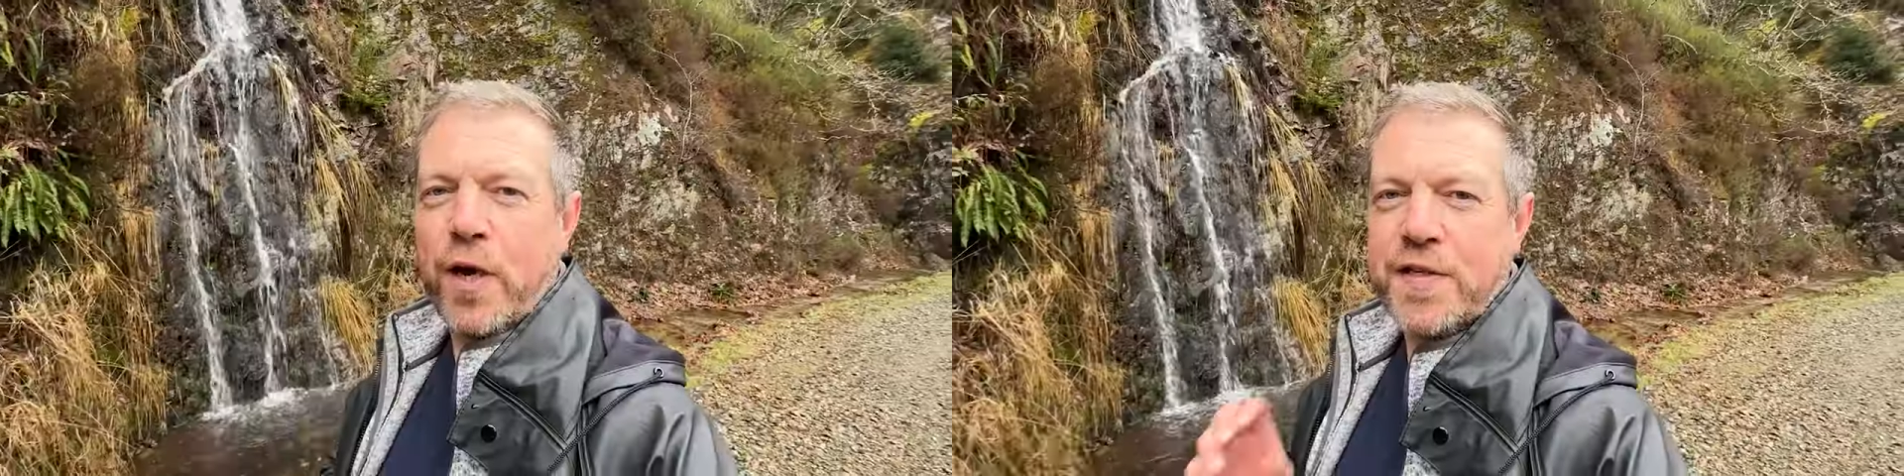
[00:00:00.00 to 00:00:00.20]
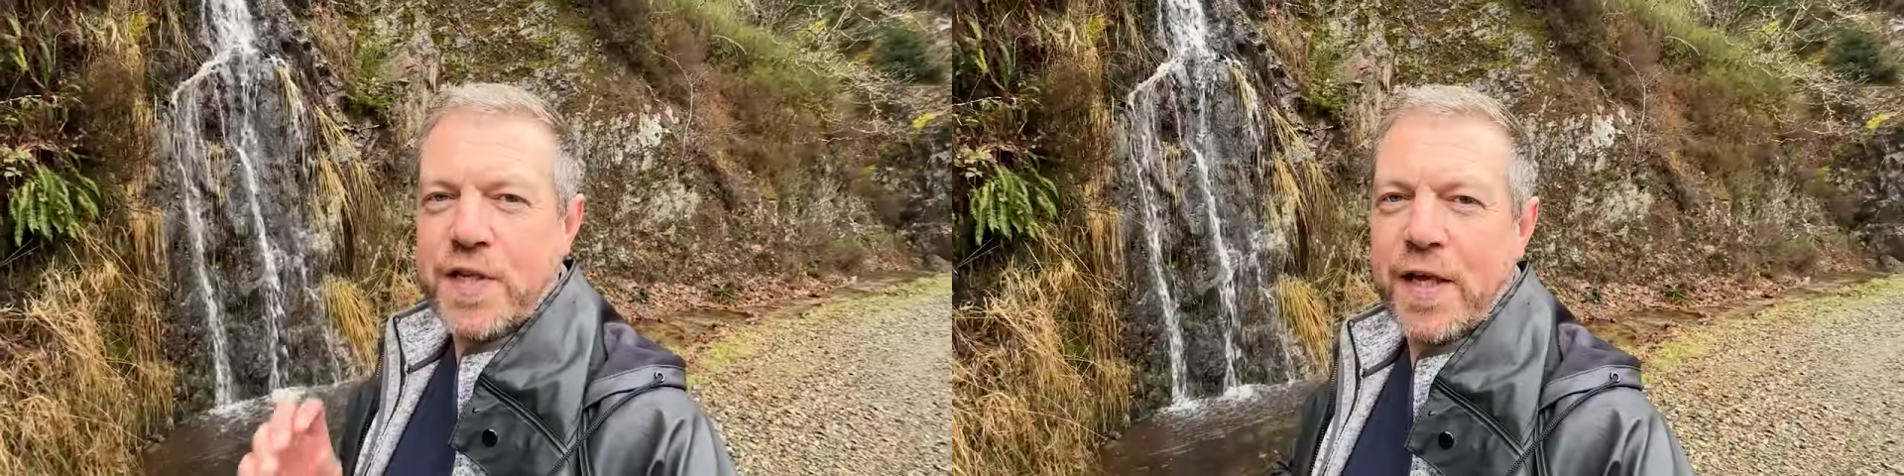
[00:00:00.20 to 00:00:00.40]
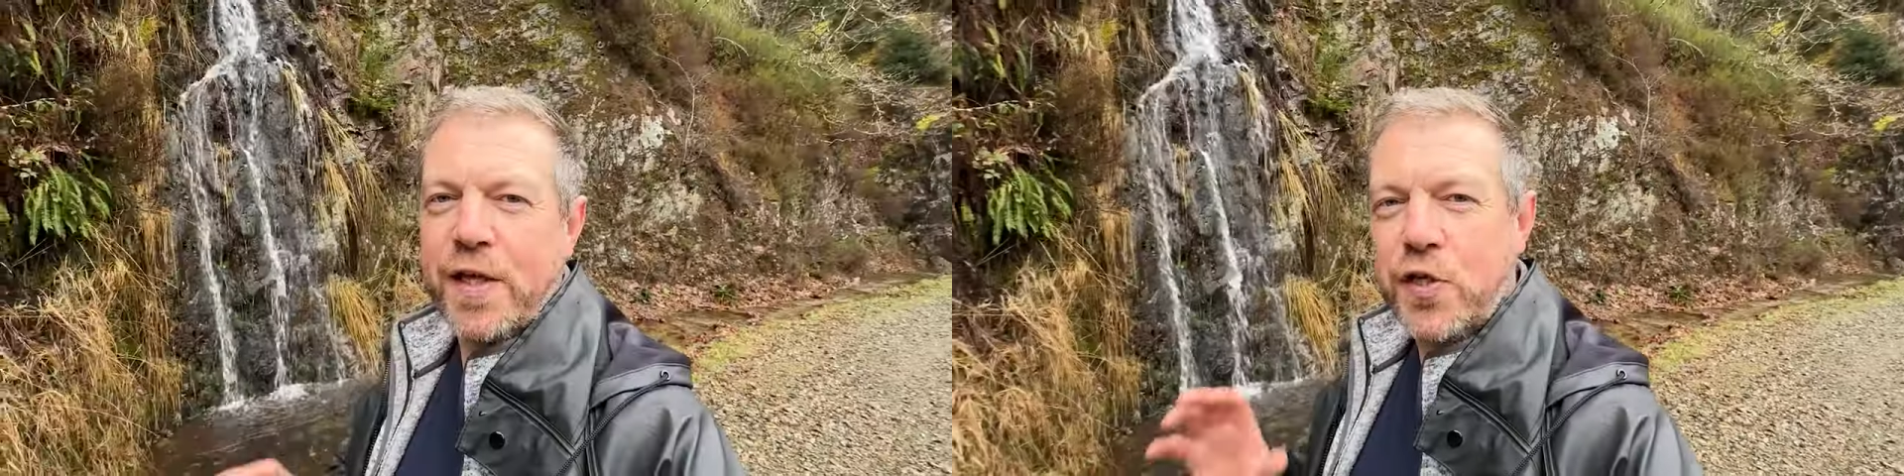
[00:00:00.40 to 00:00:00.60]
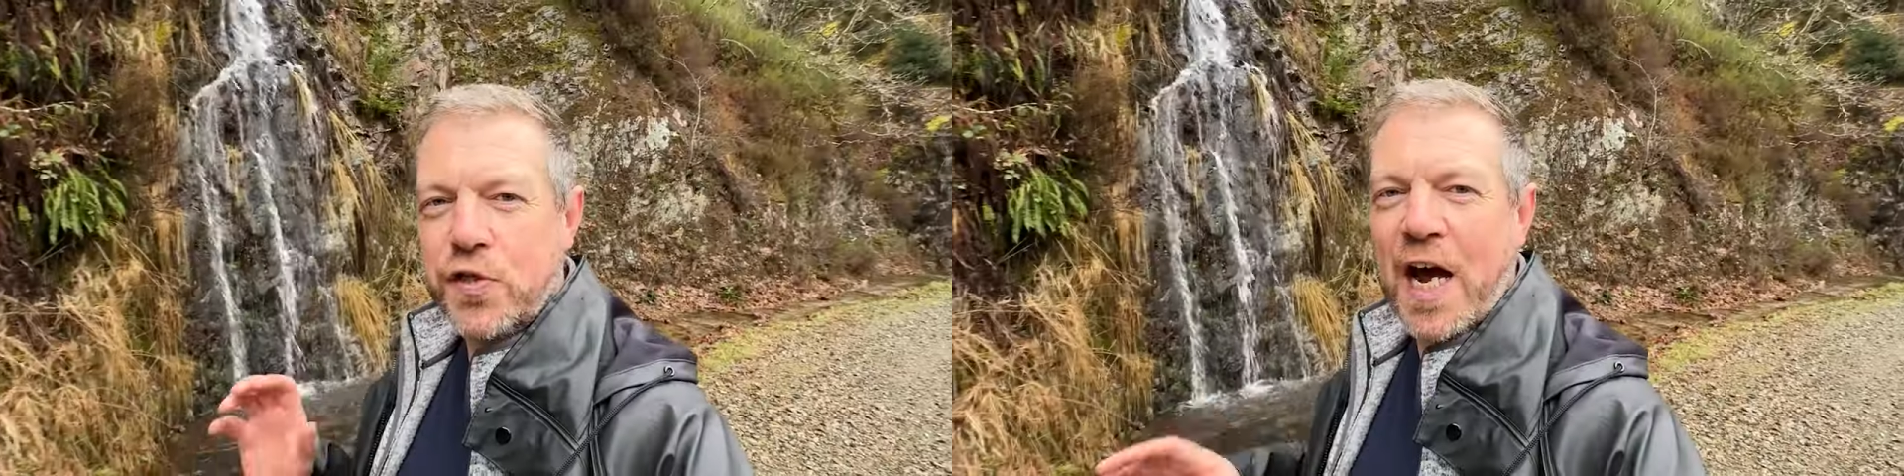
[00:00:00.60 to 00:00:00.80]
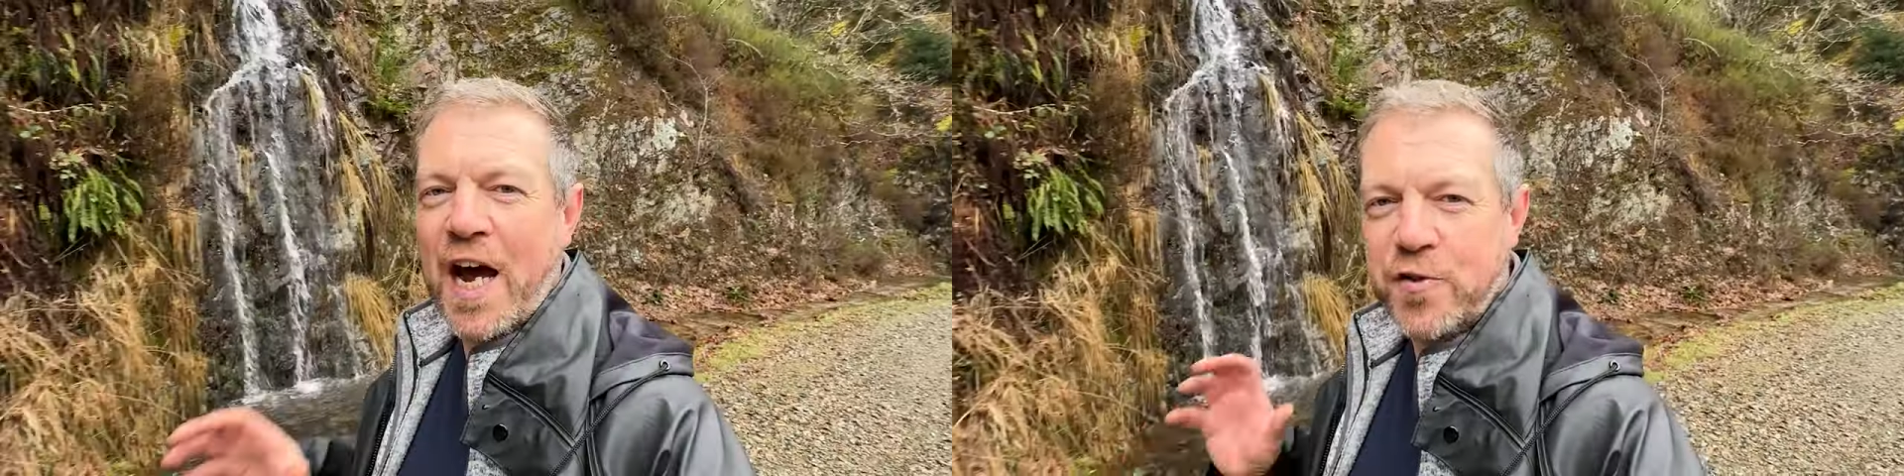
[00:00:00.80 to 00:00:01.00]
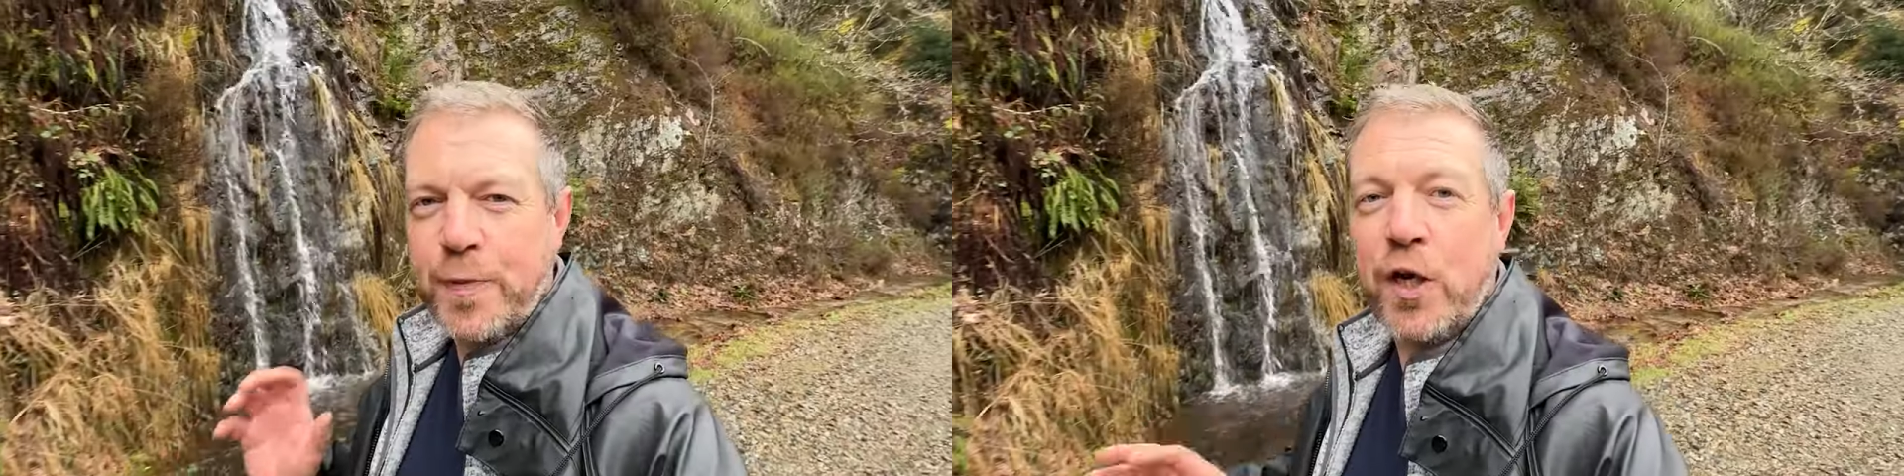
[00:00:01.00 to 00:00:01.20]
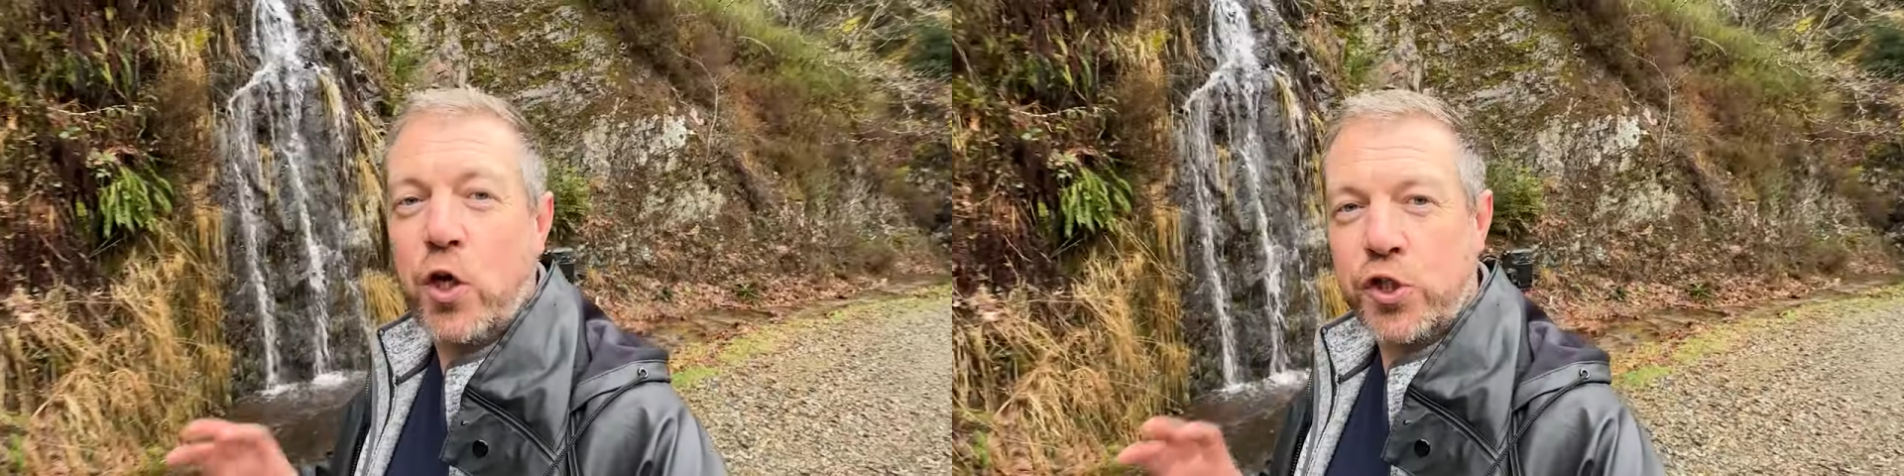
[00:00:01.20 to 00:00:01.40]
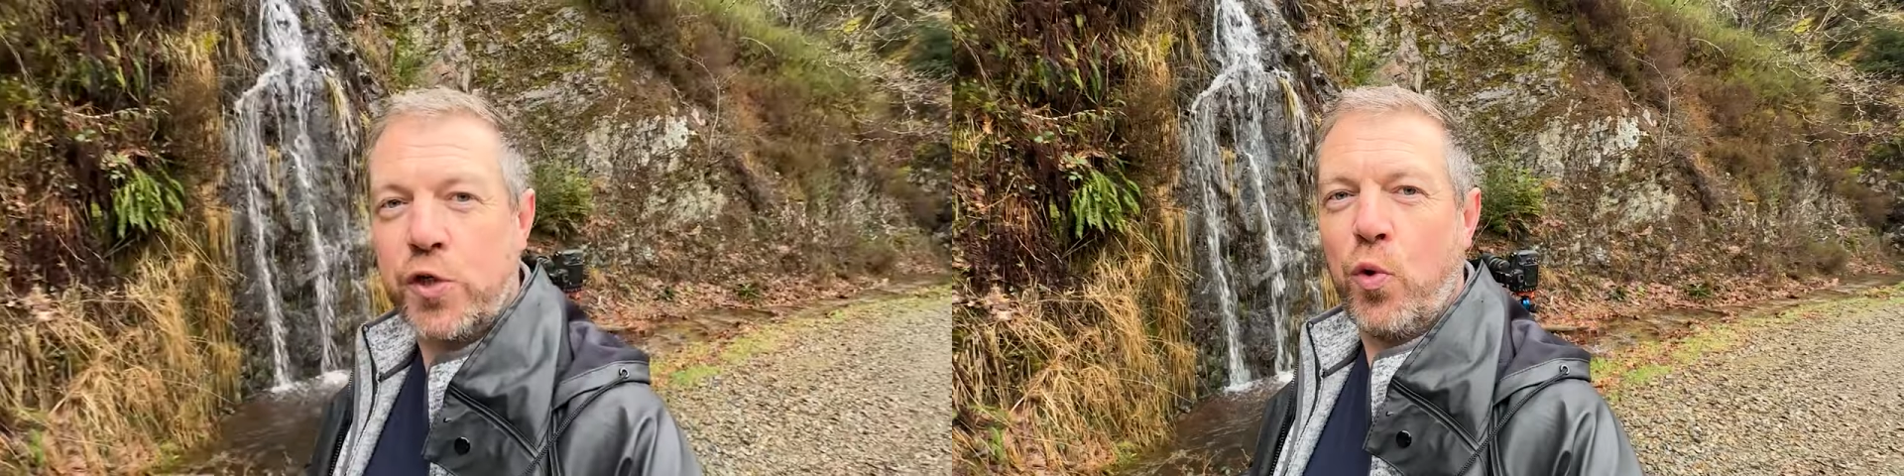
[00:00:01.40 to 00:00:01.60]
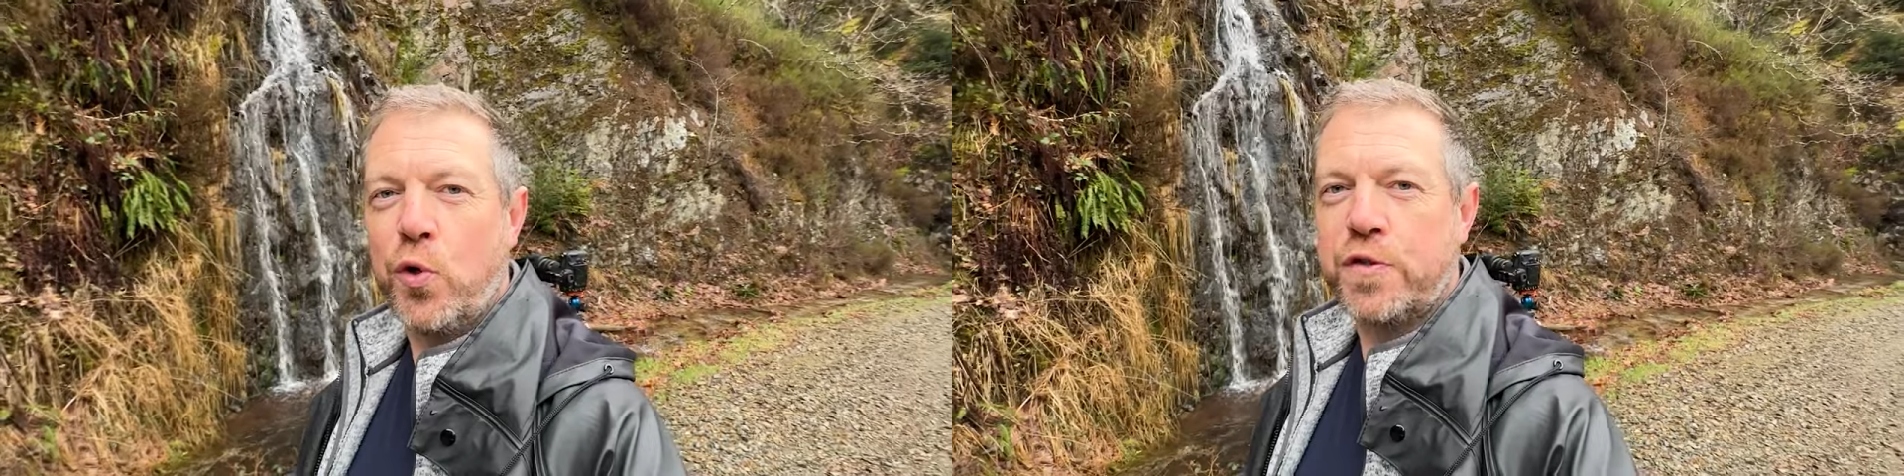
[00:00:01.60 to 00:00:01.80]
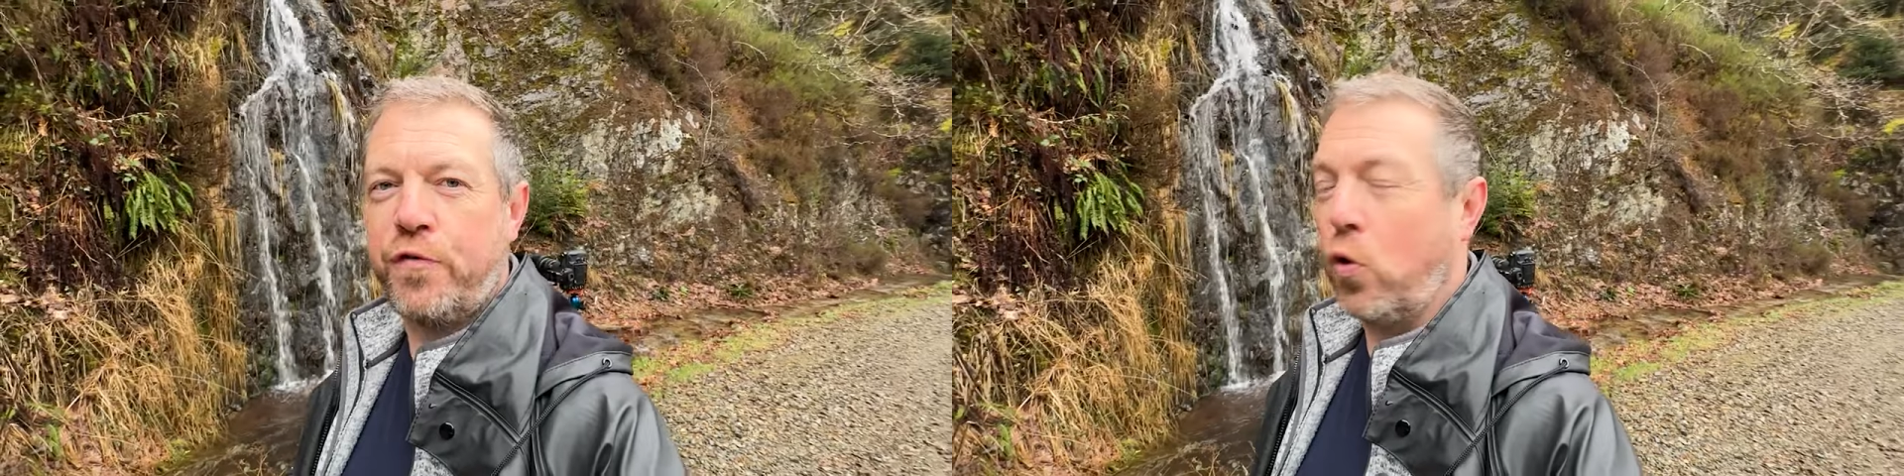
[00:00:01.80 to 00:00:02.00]
I say that it doesn't have to be a gushing
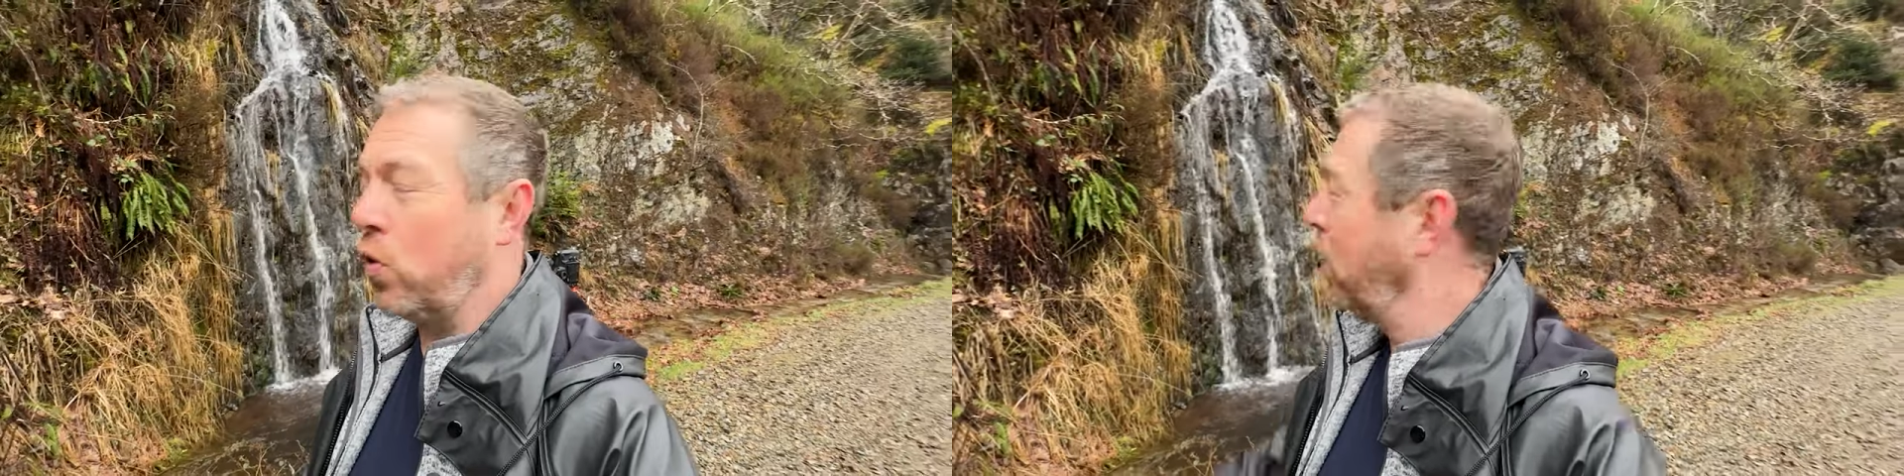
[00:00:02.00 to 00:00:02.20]
waterfall?